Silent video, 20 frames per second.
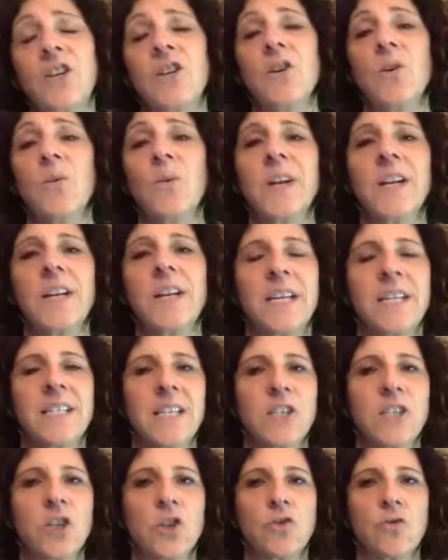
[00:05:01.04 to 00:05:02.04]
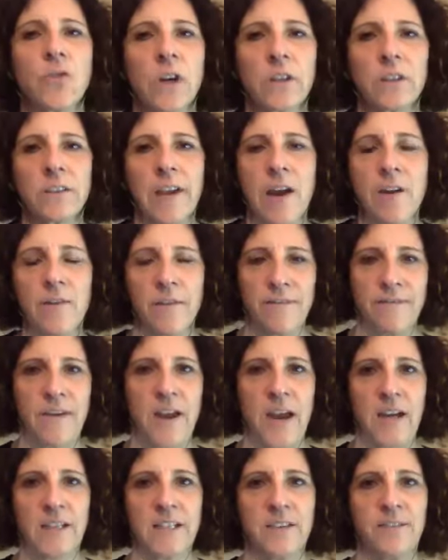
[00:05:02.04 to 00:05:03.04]
you know what it is? It's a trickle down
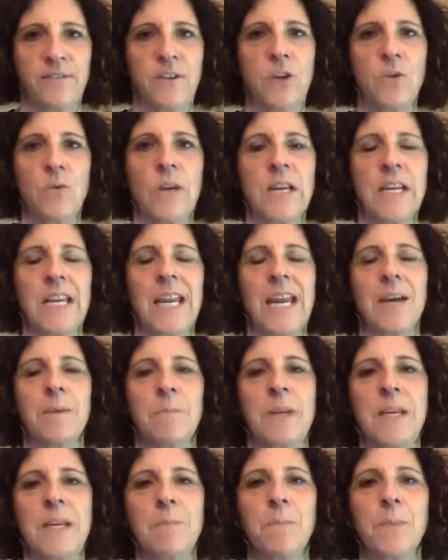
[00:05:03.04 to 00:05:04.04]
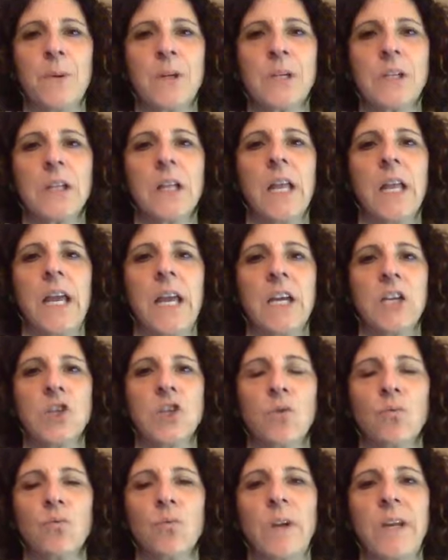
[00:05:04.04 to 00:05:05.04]
effect. If you can get people
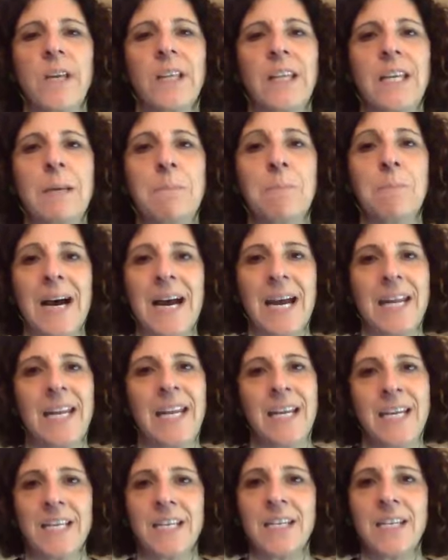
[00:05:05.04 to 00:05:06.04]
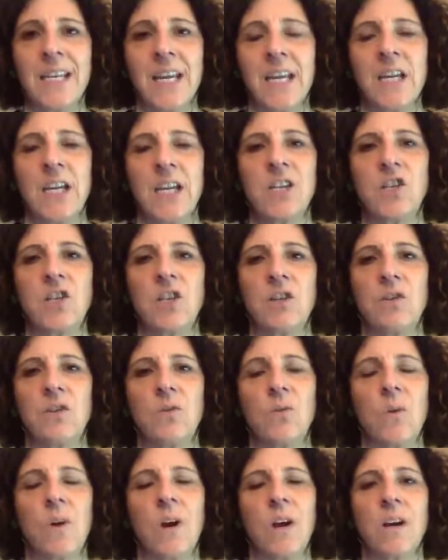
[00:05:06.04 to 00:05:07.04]
to really buy in
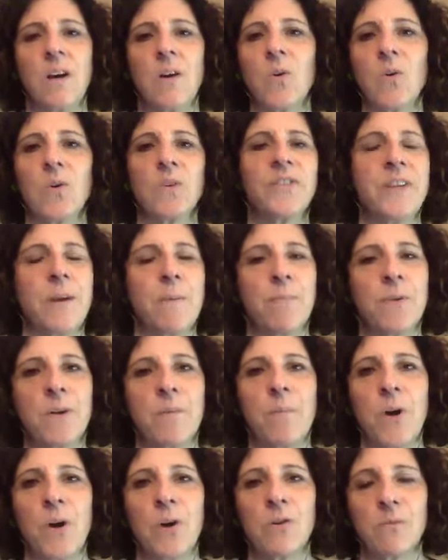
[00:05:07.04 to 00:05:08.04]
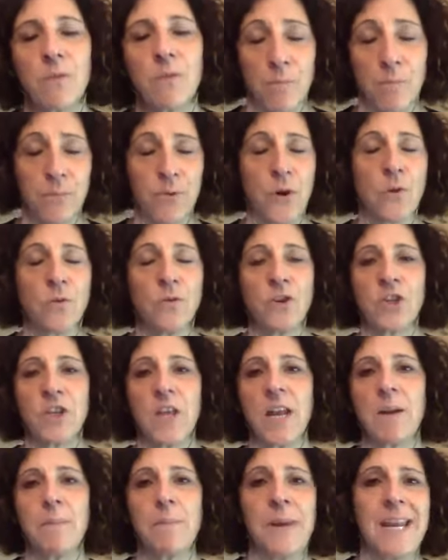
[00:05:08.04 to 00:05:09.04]
to a whole separate approach
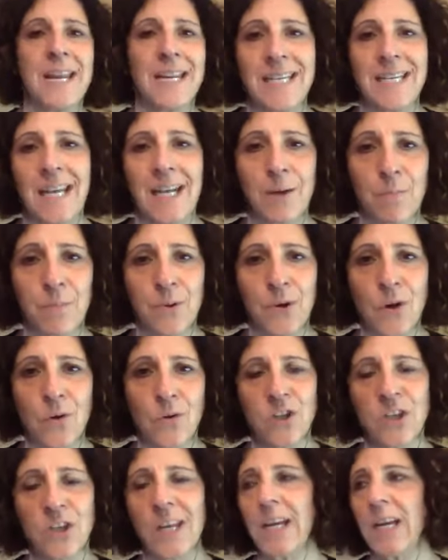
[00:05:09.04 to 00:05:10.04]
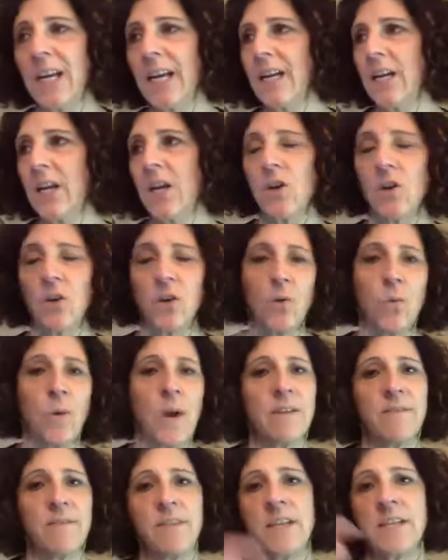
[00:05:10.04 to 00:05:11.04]
than a band-aid approach, like, you
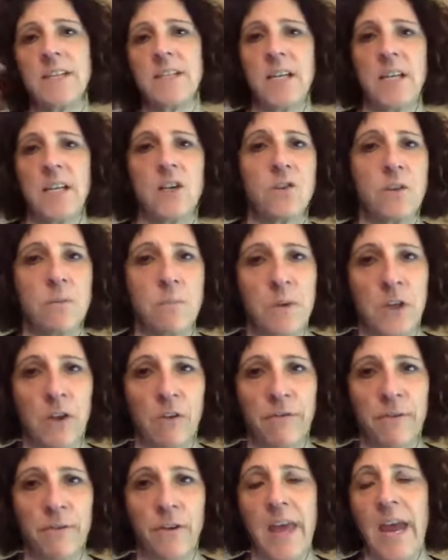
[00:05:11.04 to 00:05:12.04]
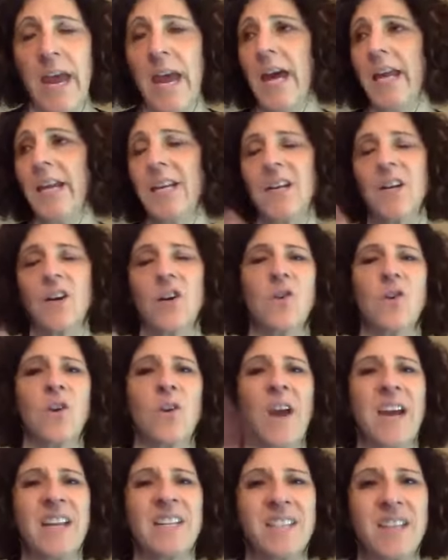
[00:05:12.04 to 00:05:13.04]
have this, here's a pill for that, and oh, you
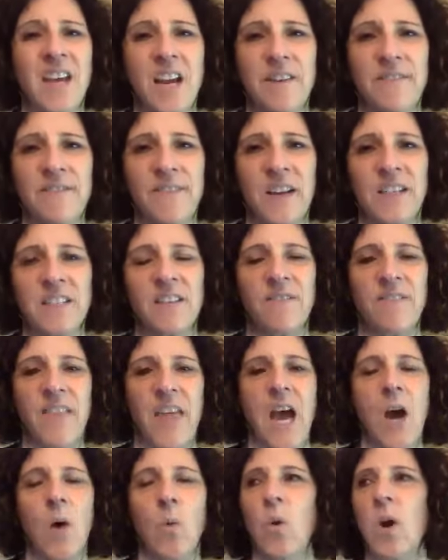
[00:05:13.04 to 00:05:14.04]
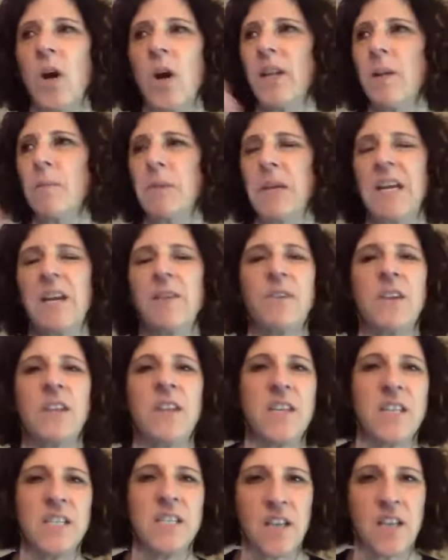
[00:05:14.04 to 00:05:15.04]
had side effects of that one, let me give you
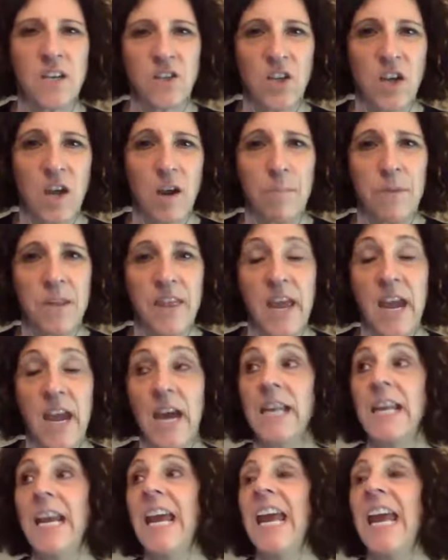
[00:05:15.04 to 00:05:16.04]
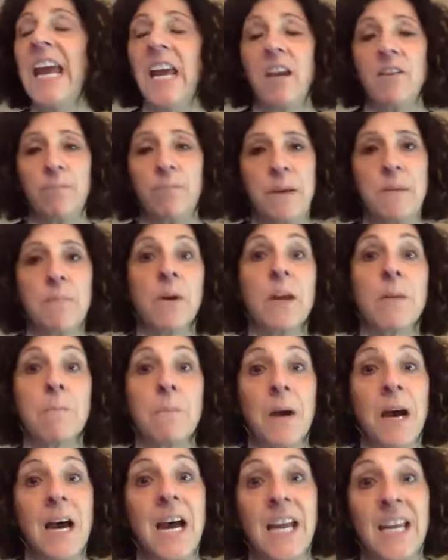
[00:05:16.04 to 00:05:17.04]
this on top of that. If people can
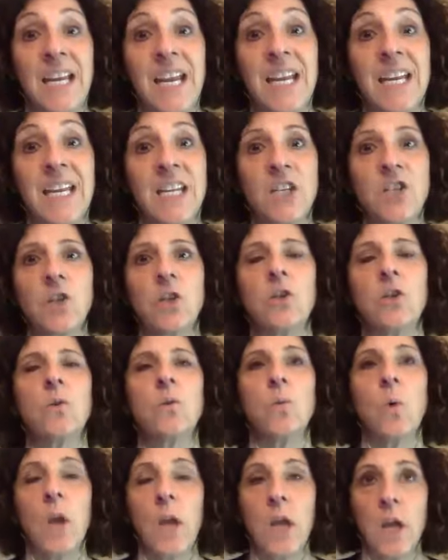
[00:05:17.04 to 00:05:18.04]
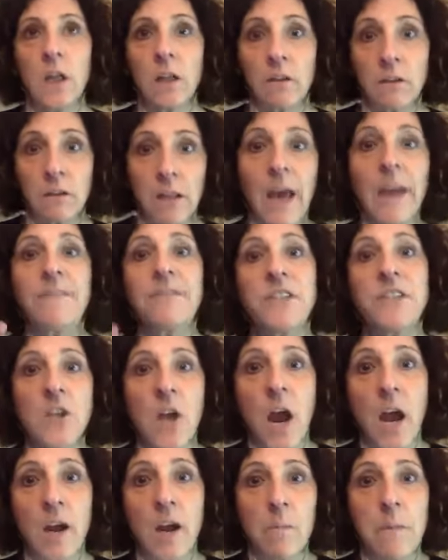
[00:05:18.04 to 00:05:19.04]
buy into
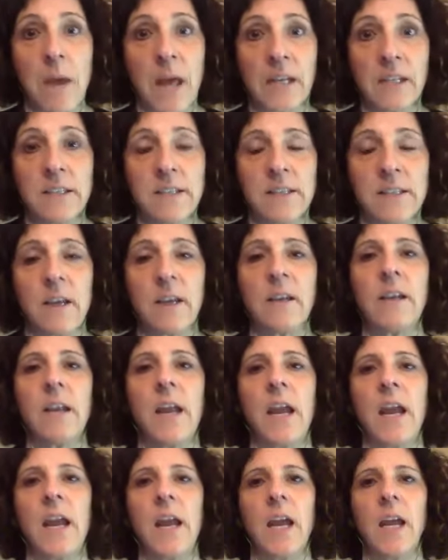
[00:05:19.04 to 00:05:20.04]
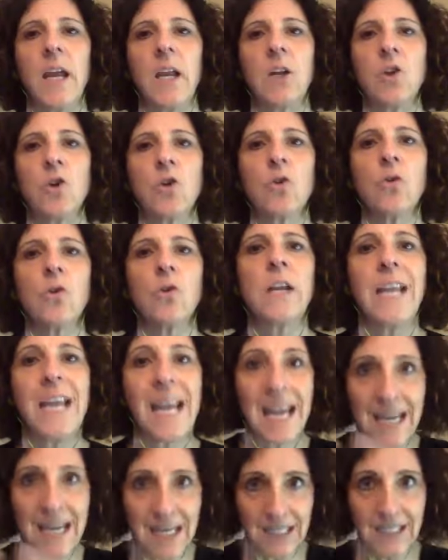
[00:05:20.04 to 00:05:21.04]
lifestyle medicine and
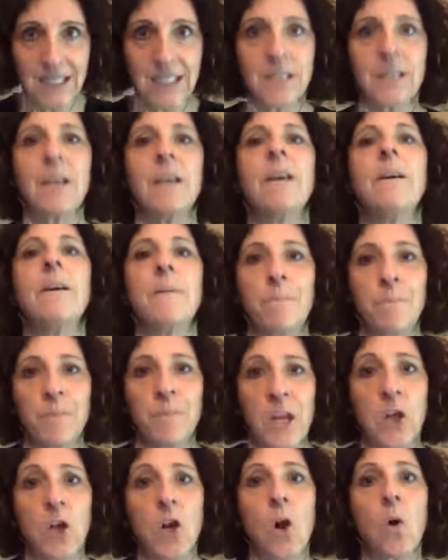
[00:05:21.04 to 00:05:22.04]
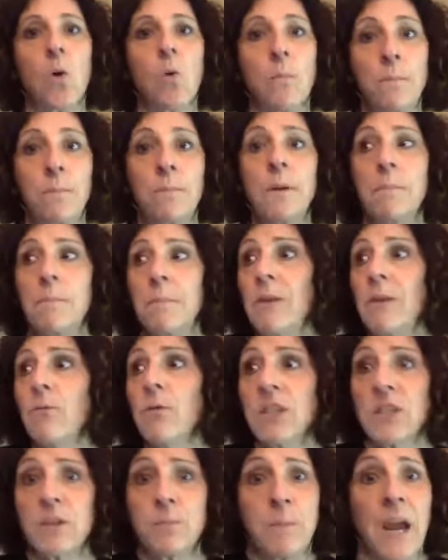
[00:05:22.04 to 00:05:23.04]
create, be
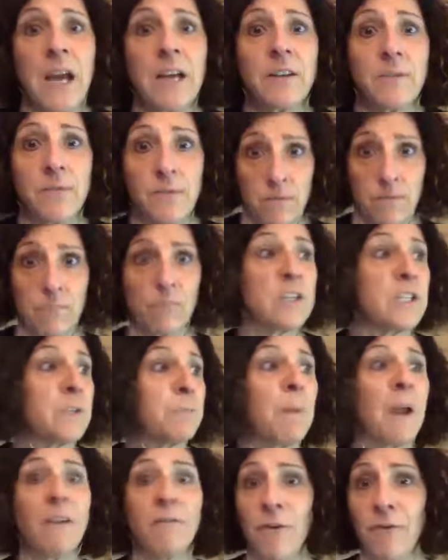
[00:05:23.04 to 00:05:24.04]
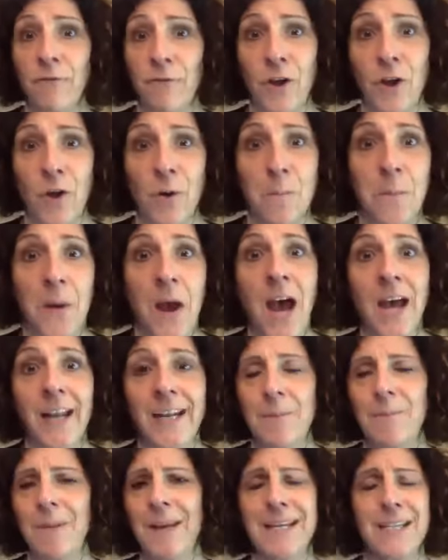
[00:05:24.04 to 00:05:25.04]
respectful for your
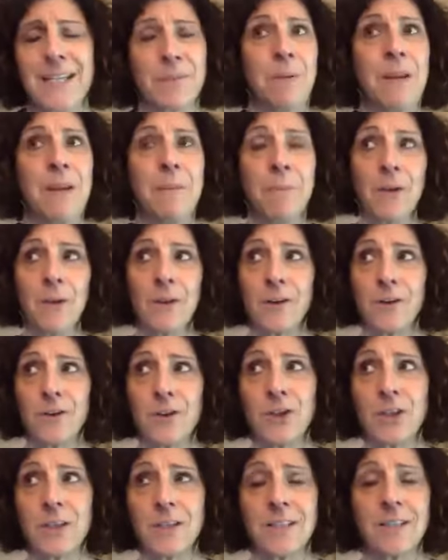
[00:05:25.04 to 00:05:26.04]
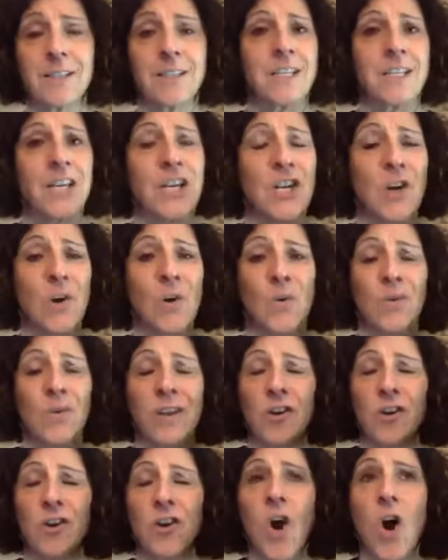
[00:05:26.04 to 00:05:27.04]
body, because people are just,
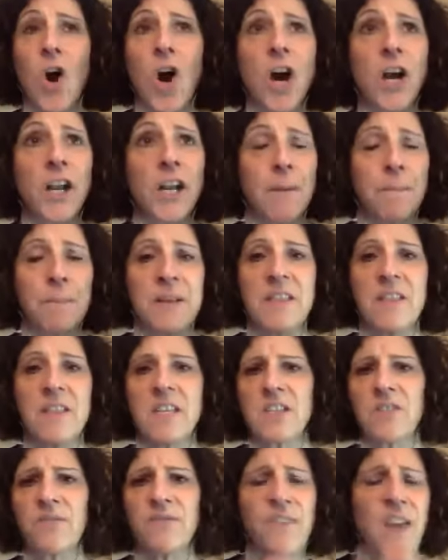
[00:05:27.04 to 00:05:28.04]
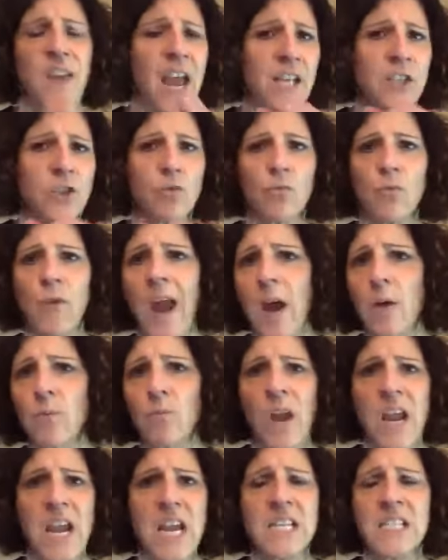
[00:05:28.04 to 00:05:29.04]
they're caught up in this fast rat
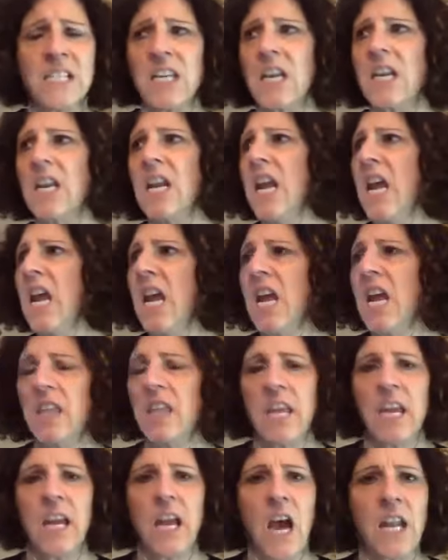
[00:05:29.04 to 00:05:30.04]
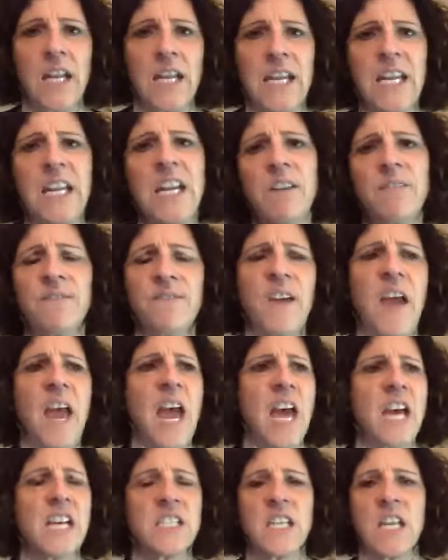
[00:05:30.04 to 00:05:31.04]
race, and they got to eat
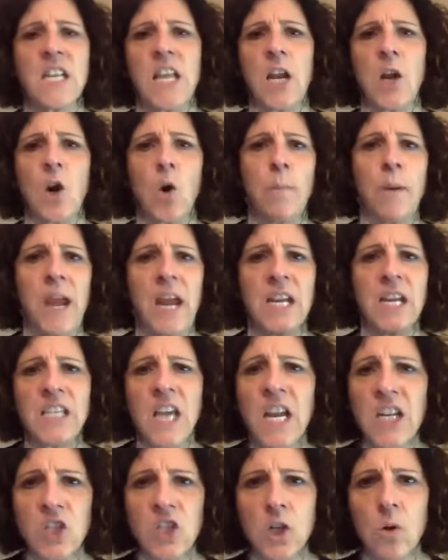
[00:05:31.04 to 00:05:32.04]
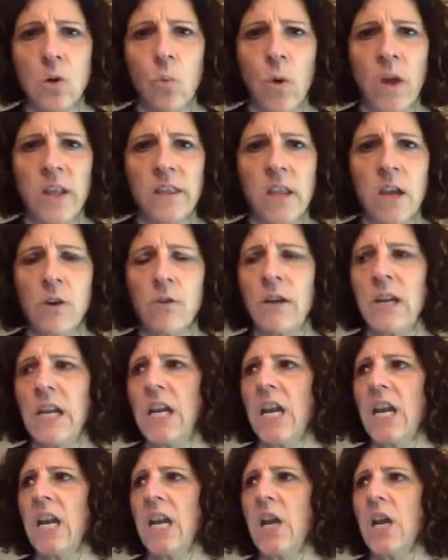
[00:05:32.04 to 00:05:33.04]
fast, and they don't pay attention to what they're
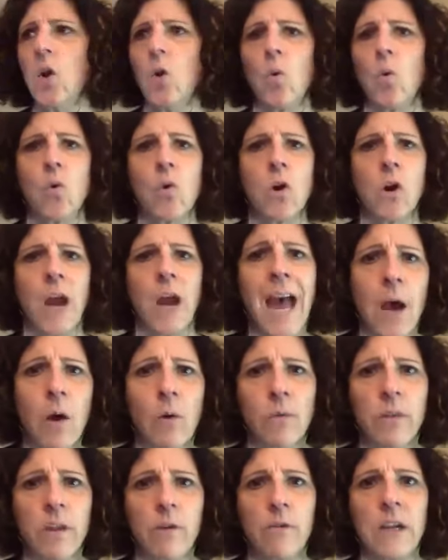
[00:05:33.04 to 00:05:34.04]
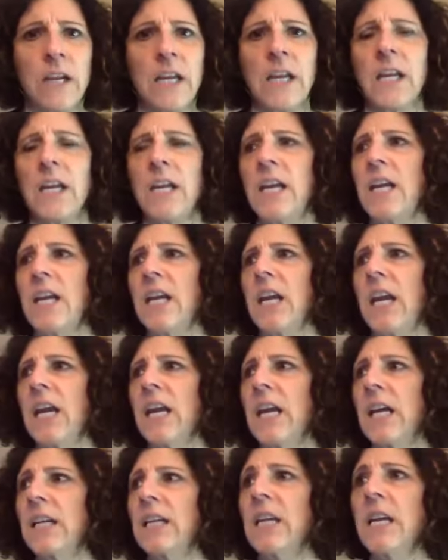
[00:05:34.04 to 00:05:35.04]
eating or how they're eating.
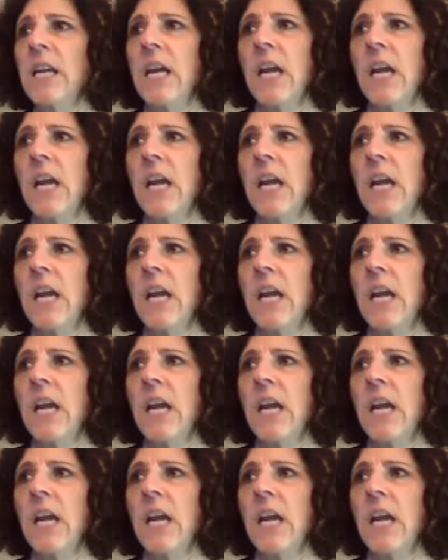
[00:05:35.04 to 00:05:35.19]
And